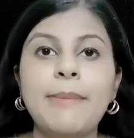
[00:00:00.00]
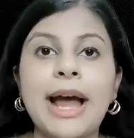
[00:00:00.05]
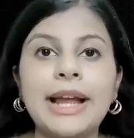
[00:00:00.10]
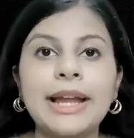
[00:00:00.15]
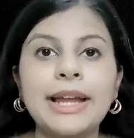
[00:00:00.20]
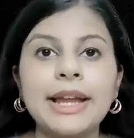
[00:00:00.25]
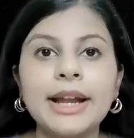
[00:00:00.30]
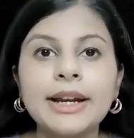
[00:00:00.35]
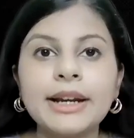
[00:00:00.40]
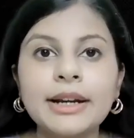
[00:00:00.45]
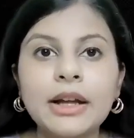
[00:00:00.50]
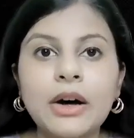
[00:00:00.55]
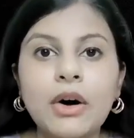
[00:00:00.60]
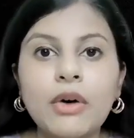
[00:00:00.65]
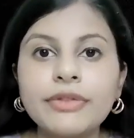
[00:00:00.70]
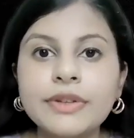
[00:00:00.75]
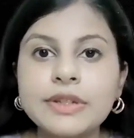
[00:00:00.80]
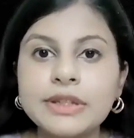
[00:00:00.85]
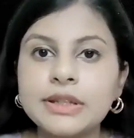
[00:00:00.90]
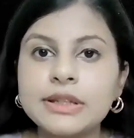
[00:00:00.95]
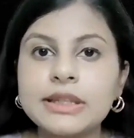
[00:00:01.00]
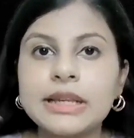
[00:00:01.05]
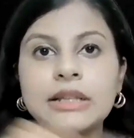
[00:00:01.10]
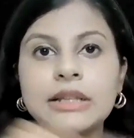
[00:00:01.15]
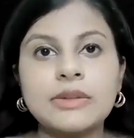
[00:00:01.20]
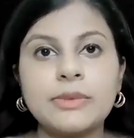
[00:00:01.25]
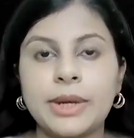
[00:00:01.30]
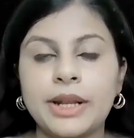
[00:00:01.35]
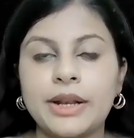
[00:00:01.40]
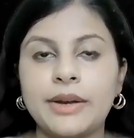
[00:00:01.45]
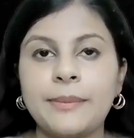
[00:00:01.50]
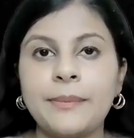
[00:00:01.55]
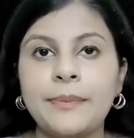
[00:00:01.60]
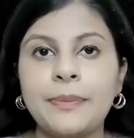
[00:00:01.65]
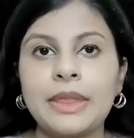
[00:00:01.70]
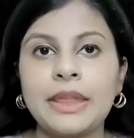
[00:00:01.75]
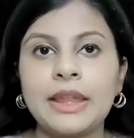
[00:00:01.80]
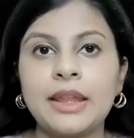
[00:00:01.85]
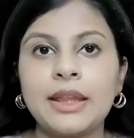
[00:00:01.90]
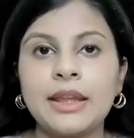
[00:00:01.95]
backend offices as well.
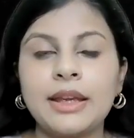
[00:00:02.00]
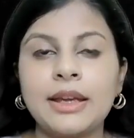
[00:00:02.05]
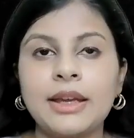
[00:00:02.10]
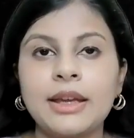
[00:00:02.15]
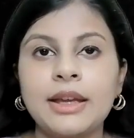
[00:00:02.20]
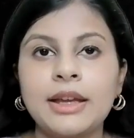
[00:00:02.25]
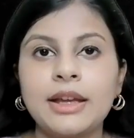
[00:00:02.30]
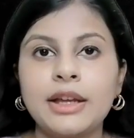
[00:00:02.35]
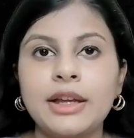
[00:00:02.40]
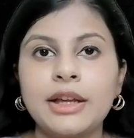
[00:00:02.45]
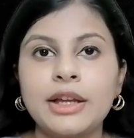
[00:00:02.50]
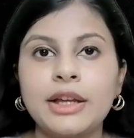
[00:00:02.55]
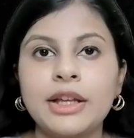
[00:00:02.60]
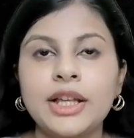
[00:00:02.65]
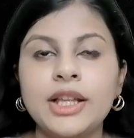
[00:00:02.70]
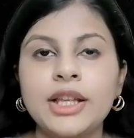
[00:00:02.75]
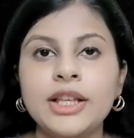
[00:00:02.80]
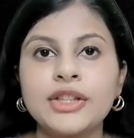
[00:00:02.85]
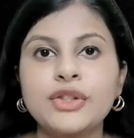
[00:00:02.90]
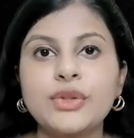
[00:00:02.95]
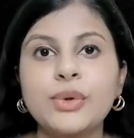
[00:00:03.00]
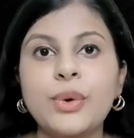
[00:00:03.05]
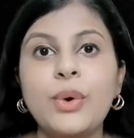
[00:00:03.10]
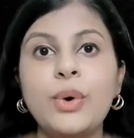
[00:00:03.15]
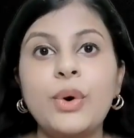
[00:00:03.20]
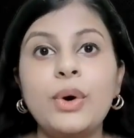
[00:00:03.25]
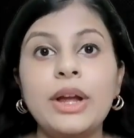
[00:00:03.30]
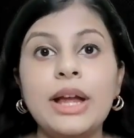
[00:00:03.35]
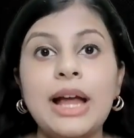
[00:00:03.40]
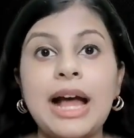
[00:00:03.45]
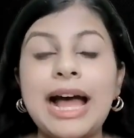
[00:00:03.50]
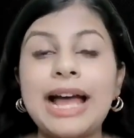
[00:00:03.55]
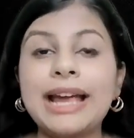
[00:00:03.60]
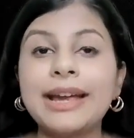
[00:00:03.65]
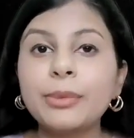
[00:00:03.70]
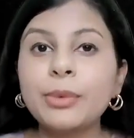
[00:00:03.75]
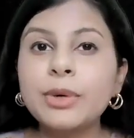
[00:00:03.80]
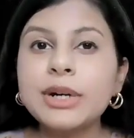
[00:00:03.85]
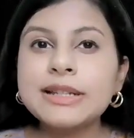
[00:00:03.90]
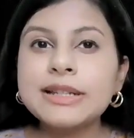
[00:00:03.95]
So
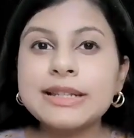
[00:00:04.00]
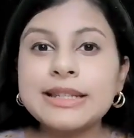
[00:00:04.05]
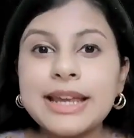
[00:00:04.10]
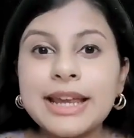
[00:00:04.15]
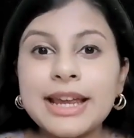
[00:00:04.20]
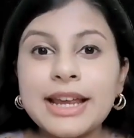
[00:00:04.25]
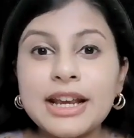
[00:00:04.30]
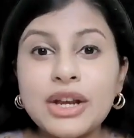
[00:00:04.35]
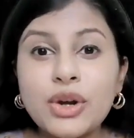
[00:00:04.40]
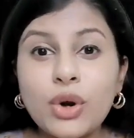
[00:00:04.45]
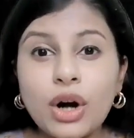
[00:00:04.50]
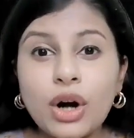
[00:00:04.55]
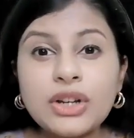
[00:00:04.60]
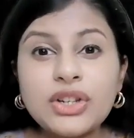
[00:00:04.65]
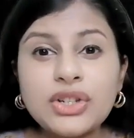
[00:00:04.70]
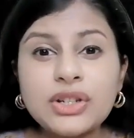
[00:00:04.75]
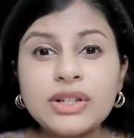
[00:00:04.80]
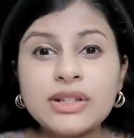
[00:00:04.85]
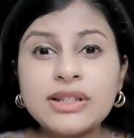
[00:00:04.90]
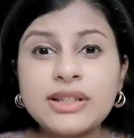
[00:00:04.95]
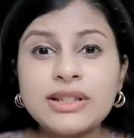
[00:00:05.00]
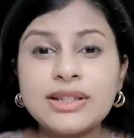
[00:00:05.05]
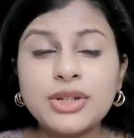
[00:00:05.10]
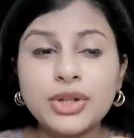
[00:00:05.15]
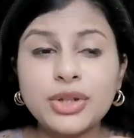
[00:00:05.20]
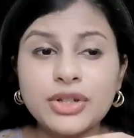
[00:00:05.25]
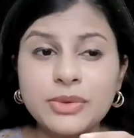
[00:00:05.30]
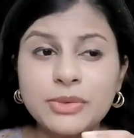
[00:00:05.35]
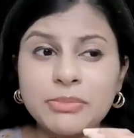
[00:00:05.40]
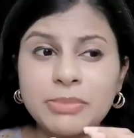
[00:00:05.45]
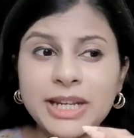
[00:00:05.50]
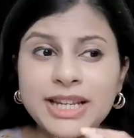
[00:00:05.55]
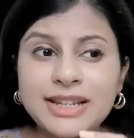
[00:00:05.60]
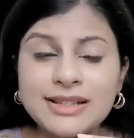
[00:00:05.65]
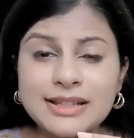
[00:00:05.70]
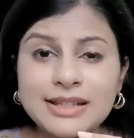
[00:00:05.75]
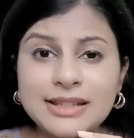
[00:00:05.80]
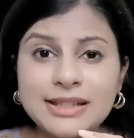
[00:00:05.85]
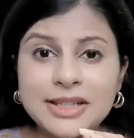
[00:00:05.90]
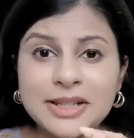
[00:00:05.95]
I would say not just
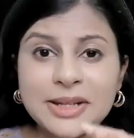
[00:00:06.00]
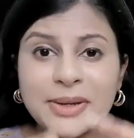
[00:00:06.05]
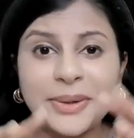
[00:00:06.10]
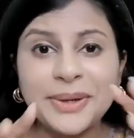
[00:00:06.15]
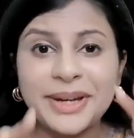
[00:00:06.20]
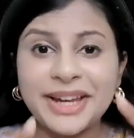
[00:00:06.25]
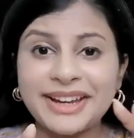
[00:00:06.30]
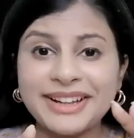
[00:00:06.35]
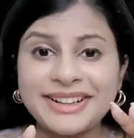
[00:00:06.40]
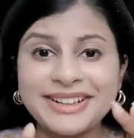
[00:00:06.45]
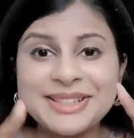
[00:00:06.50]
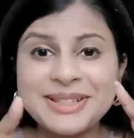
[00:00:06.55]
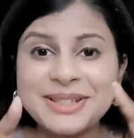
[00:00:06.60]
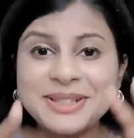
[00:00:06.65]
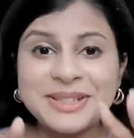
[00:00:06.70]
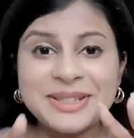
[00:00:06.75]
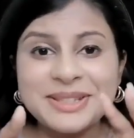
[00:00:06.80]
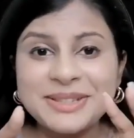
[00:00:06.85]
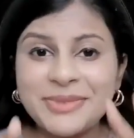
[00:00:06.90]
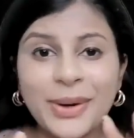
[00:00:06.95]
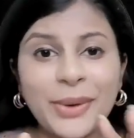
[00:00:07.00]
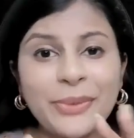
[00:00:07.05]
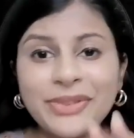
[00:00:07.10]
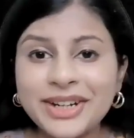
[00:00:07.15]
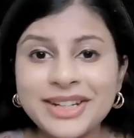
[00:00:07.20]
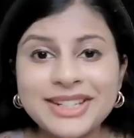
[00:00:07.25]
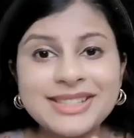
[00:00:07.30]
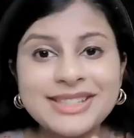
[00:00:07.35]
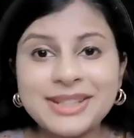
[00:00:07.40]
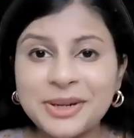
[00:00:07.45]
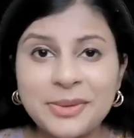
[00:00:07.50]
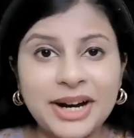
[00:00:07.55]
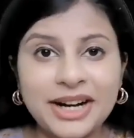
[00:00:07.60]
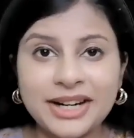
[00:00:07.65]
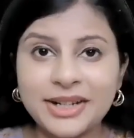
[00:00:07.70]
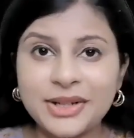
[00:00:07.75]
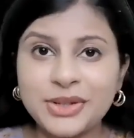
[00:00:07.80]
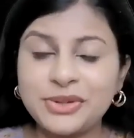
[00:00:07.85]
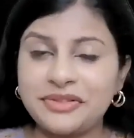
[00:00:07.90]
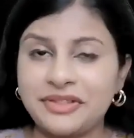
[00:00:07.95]
please. Okay, this is one of the
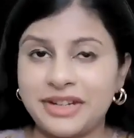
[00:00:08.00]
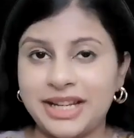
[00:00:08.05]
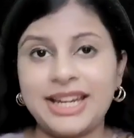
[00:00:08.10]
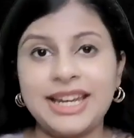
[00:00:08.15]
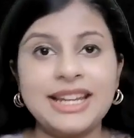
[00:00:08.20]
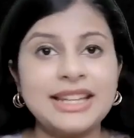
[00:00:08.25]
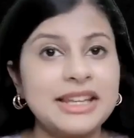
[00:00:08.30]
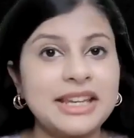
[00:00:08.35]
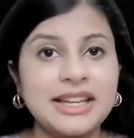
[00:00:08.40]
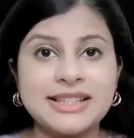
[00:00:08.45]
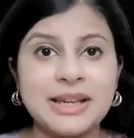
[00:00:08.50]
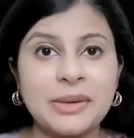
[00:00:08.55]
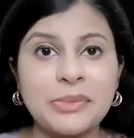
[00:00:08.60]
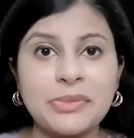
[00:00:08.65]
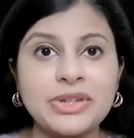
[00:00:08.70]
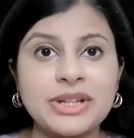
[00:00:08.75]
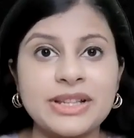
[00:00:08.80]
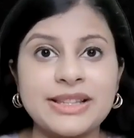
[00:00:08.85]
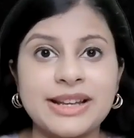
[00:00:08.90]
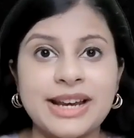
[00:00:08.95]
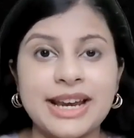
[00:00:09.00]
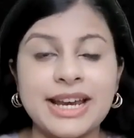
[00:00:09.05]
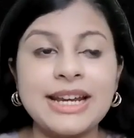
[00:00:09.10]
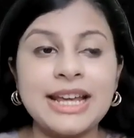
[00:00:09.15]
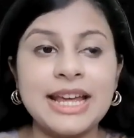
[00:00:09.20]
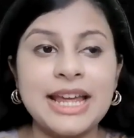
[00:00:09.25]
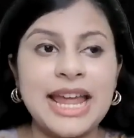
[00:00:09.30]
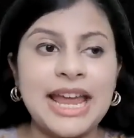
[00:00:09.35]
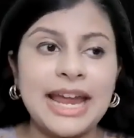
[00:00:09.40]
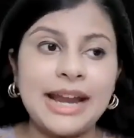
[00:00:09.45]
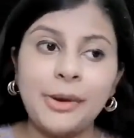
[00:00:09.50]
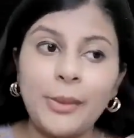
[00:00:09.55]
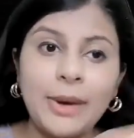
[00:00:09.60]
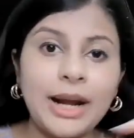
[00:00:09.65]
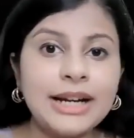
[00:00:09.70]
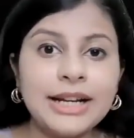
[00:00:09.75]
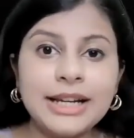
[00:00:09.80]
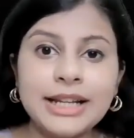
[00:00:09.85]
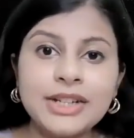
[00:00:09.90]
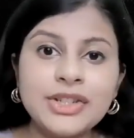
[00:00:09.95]
disadvantage of taking the exemptions, right?
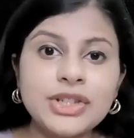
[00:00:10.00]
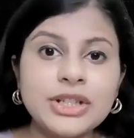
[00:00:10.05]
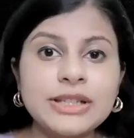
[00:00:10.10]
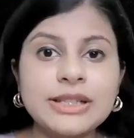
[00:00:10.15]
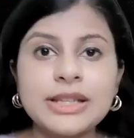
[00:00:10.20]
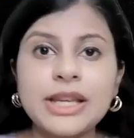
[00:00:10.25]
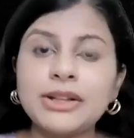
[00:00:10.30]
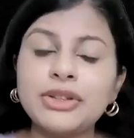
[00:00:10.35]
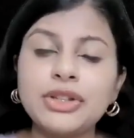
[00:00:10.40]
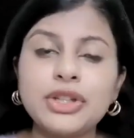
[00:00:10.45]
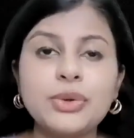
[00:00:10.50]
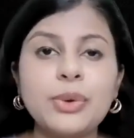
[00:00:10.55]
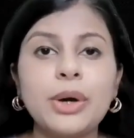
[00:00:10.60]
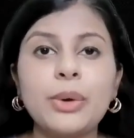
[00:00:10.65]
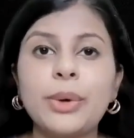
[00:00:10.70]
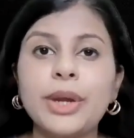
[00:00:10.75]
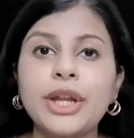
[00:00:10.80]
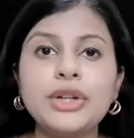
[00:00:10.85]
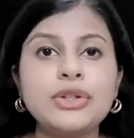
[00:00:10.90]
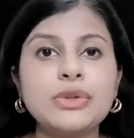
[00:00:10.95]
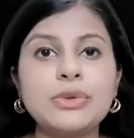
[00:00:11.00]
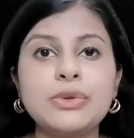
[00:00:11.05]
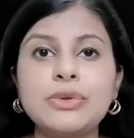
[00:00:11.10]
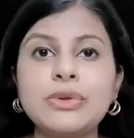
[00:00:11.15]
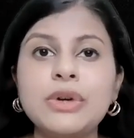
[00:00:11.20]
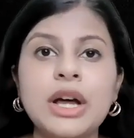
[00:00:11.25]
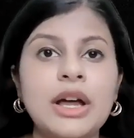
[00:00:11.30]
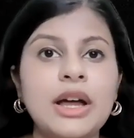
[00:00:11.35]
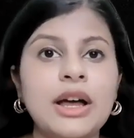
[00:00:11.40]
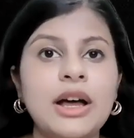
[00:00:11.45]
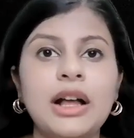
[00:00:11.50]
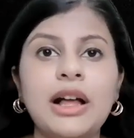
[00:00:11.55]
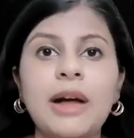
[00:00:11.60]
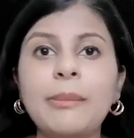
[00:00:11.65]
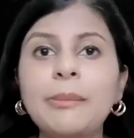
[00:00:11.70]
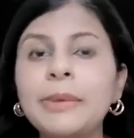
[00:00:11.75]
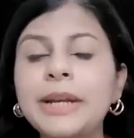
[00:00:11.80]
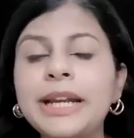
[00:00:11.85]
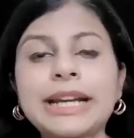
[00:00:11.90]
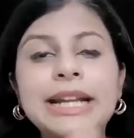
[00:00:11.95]
Advantage is if you are going to
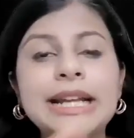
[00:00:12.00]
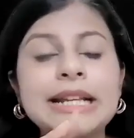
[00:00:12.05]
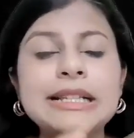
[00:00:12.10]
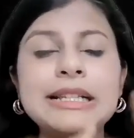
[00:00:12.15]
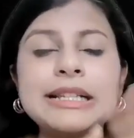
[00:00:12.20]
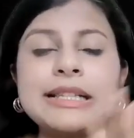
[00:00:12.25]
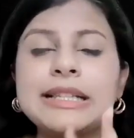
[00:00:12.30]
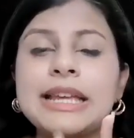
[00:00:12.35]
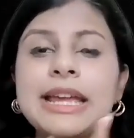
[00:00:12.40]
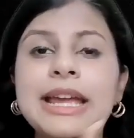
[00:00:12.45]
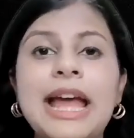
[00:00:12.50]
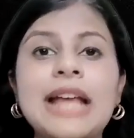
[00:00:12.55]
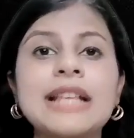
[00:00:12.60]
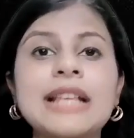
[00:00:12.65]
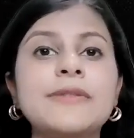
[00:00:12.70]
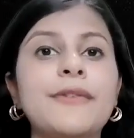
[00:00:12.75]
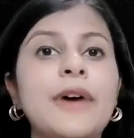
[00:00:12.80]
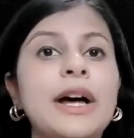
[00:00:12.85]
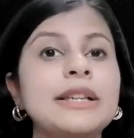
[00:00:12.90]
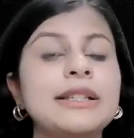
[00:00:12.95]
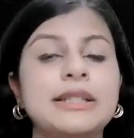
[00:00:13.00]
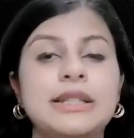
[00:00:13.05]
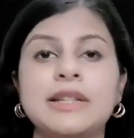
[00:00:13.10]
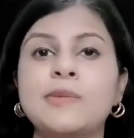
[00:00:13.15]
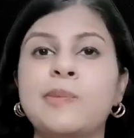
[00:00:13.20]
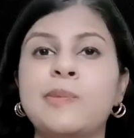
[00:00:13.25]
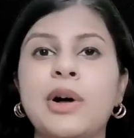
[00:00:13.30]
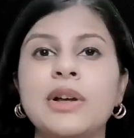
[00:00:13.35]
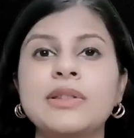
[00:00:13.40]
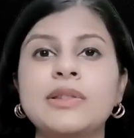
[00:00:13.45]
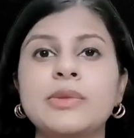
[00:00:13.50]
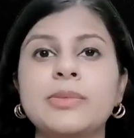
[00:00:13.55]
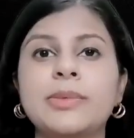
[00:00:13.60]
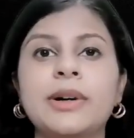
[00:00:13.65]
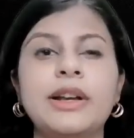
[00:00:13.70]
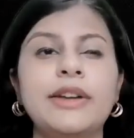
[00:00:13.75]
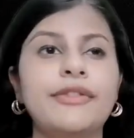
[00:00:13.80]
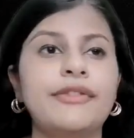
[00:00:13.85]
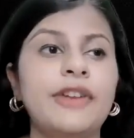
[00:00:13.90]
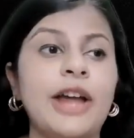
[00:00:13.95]
complete ACCA as fast as
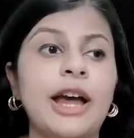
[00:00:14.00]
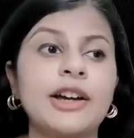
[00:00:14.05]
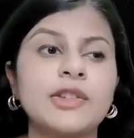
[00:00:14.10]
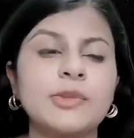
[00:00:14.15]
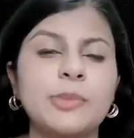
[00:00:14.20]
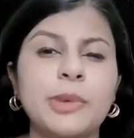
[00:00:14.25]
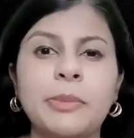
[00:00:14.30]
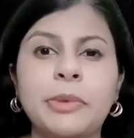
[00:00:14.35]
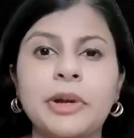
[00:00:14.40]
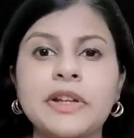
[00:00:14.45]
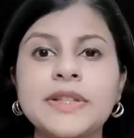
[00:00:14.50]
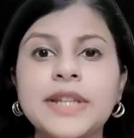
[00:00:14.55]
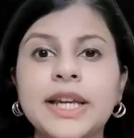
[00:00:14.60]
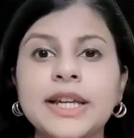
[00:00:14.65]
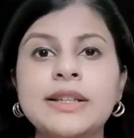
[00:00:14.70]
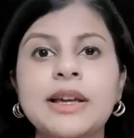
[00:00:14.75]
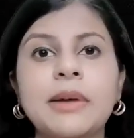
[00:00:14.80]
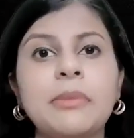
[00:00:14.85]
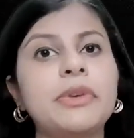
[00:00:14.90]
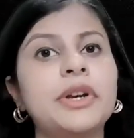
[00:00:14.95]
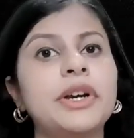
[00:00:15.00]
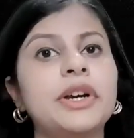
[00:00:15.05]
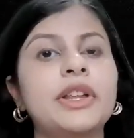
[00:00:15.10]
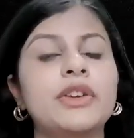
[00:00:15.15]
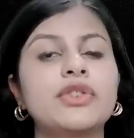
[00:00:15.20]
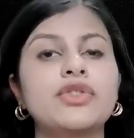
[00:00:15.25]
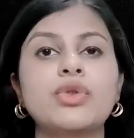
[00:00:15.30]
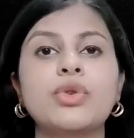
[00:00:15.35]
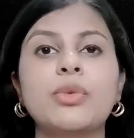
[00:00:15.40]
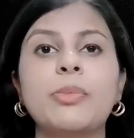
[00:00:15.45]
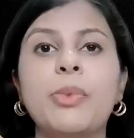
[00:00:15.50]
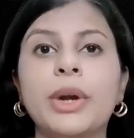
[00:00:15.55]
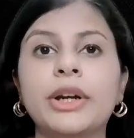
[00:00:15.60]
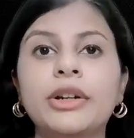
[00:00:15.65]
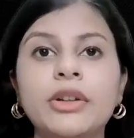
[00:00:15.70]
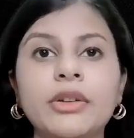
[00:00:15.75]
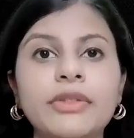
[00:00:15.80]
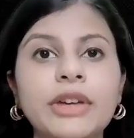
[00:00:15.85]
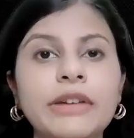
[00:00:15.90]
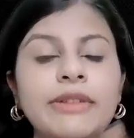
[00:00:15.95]
possible. If tax paper is exempted, there's no
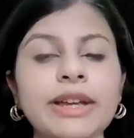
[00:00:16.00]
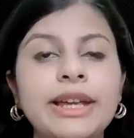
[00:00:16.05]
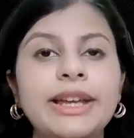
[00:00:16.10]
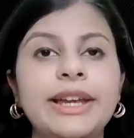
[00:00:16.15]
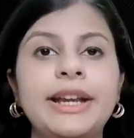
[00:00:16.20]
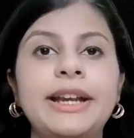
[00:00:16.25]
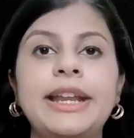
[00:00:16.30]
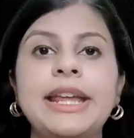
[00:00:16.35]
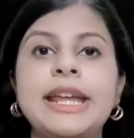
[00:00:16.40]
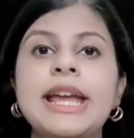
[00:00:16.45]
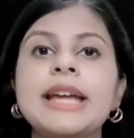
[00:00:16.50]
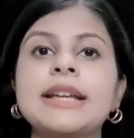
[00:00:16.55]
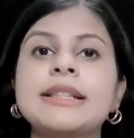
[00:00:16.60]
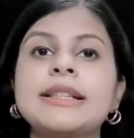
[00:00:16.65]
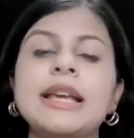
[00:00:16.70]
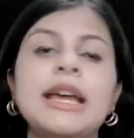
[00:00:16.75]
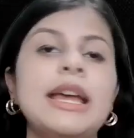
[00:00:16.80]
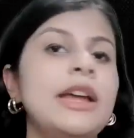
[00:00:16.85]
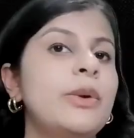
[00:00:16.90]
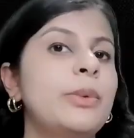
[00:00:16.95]
point of giving ATX.